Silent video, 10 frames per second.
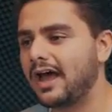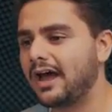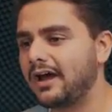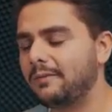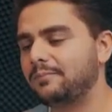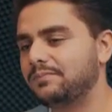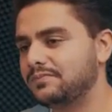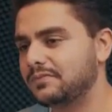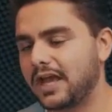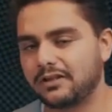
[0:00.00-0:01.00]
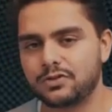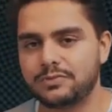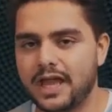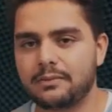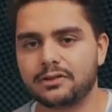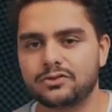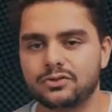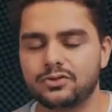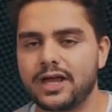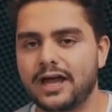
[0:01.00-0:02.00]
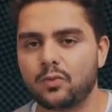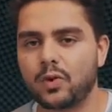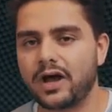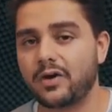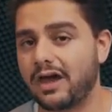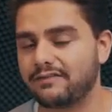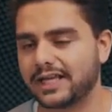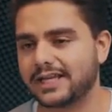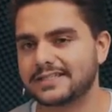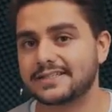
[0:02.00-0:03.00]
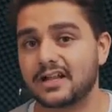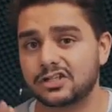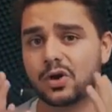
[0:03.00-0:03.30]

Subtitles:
to be able to do that without having it installed.